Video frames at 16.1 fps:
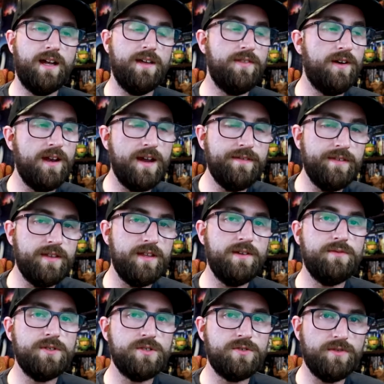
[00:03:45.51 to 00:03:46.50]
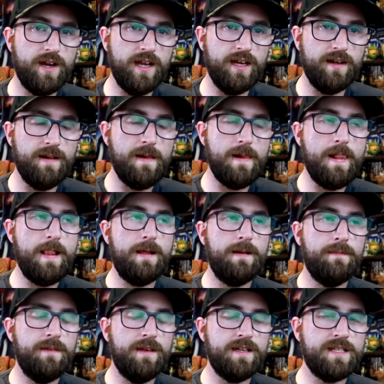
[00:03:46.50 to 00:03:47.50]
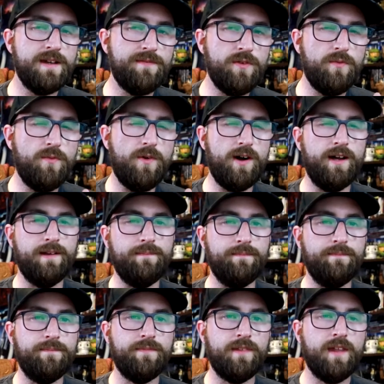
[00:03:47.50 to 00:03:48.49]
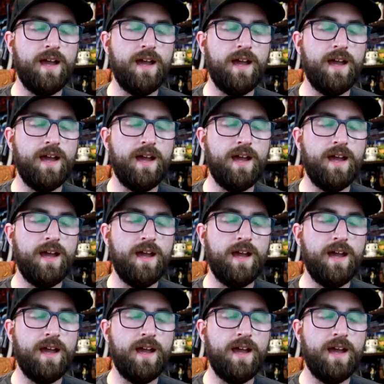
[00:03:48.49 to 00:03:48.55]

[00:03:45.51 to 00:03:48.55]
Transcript: I thought everything was great, except for one.